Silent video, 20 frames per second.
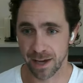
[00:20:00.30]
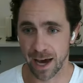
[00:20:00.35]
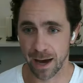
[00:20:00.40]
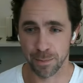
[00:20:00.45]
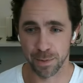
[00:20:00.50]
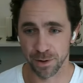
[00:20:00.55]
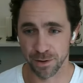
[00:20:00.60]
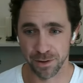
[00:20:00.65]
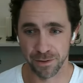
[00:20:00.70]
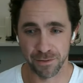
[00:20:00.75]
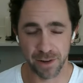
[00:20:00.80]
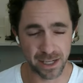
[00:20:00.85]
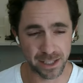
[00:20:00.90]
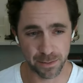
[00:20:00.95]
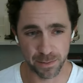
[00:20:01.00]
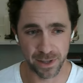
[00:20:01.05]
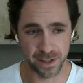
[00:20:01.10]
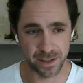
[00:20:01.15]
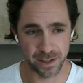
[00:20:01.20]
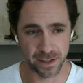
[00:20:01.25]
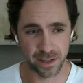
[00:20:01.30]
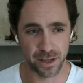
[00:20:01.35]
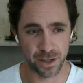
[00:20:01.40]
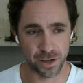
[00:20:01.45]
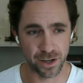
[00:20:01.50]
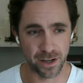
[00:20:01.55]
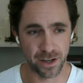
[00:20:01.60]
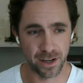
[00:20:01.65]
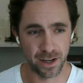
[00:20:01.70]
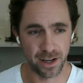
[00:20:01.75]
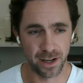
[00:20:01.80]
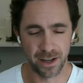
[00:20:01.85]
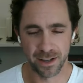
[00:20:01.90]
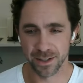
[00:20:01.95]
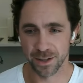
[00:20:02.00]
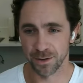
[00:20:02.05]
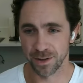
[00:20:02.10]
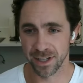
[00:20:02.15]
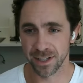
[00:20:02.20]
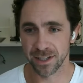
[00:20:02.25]
capital investment decision.
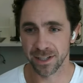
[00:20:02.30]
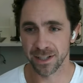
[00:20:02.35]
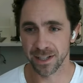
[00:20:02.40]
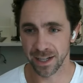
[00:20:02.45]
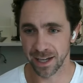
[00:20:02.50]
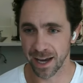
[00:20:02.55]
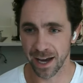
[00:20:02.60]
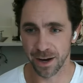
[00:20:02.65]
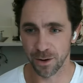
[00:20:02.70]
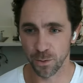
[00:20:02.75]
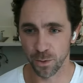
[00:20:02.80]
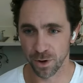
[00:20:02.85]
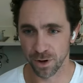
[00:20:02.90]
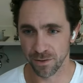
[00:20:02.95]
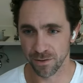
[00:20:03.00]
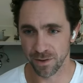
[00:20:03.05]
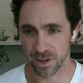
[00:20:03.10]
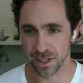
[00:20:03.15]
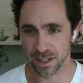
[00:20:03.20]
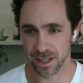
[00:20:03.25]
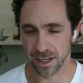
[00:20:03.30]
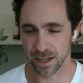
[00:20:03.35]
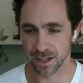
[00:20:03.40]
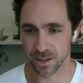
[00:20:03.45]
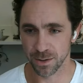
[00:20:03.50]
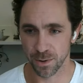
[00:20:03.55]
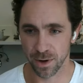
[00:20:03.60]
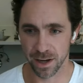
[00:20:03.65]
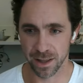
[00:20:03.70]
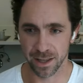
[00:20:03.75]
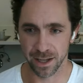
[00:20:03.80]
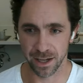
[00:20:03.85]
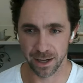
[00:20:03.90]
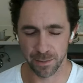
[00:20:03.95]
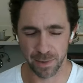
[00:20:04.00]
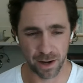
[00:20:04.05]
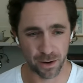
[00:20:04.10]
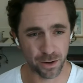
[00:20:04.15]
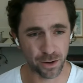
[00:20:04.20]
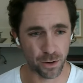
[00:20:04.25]
So this is, again, one of these things where I think
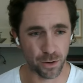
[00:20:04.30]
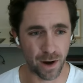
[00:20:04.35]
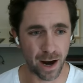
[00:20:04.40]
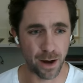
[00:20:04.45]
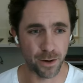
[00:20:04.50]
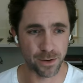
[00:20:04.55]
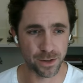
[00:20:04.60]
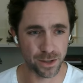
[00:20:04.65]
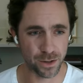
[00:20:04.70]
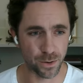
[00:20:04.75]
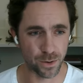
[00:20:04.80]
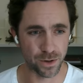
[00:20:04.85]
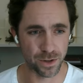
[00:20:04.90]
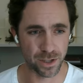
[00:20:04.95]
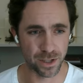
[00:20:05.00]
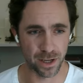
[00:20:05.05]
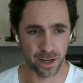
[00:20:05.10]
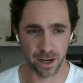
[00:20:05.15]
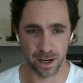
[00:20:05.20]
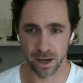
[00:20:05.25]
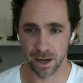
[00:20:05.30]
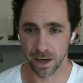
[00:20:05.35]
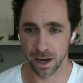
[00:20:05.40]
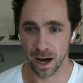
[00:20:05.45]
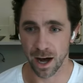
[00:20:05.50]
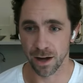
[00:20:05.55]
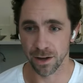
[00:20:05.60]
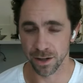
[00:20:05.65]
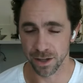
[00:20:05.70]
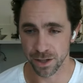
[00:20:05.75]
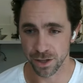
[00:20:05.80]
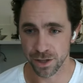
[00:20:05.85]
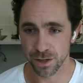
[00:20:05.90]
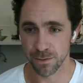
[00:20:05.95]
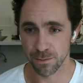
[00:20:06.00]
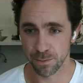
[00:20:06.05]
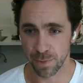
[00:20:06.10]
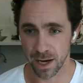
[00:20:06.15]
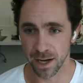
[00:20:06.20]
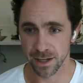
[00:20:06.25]
about crowdsourcing a
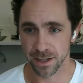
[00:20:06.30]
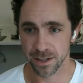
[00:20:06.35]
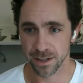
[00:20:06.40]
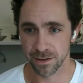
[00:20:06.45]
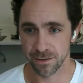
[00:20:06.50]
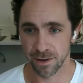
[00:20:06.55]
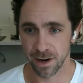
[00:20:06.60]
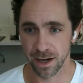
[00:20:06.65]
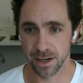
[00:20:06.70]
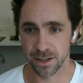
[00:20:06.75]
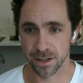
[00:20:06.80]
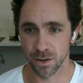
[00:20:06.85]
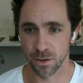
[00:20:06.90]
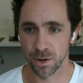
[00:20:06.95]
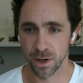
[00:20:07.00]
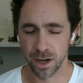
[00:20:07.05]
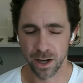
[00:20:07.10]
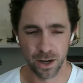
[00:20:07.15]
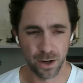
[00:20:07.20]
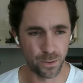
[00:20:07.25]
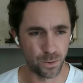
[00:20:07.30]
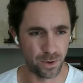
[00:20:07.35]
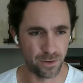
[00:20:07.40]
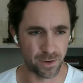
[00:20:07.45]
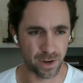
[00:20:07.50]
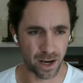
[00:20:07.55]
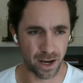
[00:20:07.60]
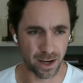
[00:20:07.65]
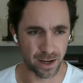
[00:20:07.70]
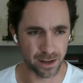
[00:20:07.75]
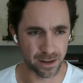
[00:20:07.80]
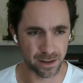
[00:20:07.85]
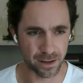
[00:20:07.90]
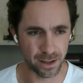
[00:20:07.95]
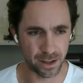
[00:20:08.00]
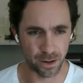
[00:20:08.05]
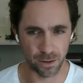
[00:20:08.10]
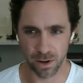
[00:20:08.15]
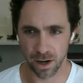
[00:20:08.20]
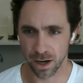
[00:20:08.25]
knowledge base, right? So we've got,
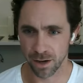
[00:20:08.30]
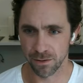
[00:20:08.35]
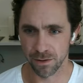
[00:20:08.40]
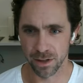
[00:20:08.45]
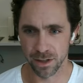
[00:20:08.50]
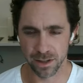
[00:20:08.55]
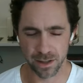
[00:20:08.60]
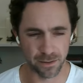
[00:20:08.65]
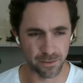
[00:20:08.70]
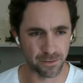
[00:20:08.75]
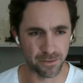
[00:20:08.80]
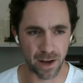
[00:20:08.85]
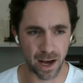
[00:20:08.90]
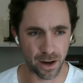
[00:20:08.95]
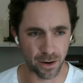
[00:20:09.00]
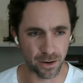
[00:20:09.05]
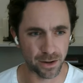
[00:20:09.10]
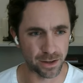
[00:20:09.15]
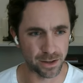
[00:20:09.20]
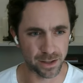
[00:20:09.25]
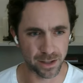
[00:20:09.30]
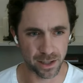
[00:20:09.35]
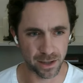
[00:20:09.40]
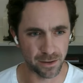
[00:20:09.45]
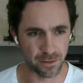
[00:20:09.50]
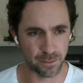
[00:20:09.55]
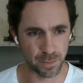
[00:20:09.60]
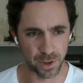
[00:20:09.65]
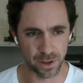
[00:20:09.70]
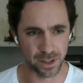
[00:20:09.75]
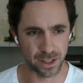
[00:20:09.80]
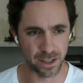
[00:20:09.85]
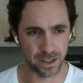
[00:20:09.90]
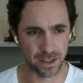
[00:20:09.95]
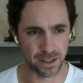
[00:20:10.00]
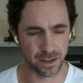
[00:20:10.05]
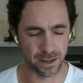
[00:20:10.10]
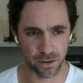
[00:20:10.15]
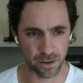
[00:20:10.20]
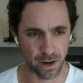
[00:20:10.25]
hundreds of founders that have built
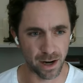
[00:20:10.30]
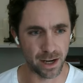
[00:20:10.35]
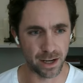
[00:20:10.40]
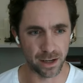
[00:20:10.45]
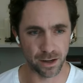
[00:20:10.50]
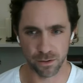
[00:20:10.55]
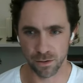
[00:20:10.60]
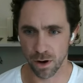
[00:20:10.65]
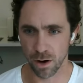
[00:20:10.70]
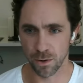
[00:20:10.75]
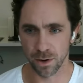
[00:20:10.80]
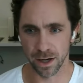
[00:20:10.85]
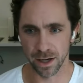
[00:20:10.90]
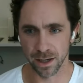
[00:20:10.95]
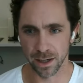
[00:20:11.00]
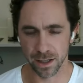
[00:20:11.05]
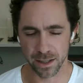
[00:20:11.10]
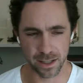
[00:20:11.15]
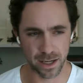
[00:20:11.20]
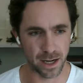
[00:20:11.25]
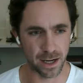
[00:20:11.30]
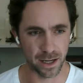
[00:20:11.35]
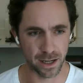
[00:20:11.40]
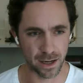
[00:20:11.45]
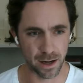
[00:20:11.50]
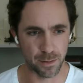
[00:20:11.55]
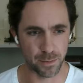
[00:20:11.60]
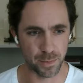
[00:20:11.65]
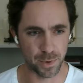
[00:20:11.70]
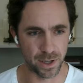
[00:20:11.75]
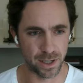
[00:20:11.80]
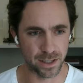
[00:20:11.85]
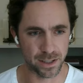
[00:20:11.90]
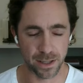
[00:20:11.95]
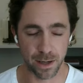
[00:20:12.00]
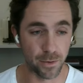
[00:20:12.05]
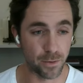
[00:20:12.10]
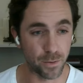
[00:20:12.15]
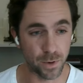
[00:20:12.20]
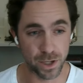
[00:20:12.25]
these great, growing, exciting companies,
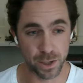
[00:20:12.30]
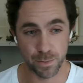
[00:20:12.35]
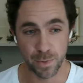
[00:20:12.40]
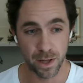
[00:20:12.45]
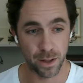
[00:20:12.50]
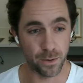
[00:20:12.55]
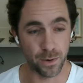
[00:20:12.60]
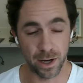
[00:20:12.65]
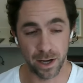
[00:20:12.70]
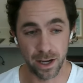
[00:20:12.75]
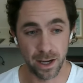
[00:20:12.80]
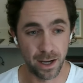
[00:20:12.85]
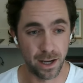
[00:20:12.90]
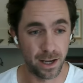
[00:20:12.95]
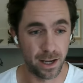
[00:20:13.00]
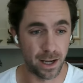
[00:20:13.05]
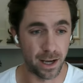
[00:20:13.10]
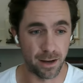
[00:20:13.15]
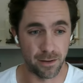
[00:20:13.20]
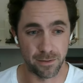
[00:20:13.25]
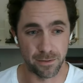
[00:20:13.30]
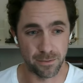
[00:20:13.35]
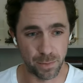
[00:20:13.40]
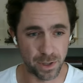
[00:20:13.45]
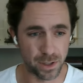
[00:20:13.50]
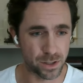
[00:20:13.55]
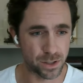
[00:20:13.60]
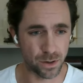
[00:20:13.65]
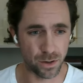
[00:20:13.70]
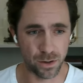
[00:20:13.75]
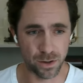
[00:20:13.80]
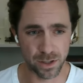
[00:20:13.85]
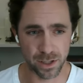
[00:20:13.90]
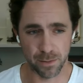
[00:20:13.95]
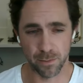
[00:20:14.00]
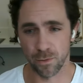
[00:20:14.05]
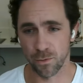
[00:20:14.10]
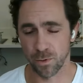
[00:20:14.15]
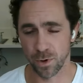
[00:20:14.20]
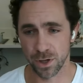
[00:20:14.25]
some of which, by the way, have been sold,
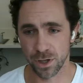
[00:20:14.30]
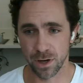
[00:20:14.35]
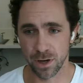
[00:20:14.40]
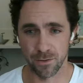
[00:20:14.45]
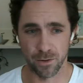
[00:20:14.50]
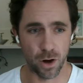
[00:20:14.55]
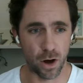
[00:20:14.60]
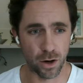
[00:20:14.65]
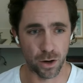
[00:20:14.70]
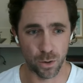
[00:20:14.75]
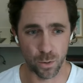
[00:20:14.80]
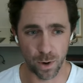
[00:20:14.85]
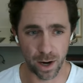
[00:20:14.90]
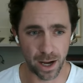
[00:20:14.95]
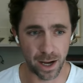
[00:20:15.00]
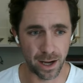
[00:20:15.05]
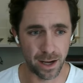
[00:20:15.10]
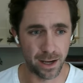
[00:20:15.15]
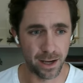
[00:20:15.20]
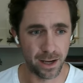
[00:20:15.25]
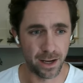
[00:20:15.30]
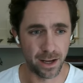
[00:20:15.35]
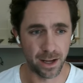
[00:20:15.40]
some of which have gone away.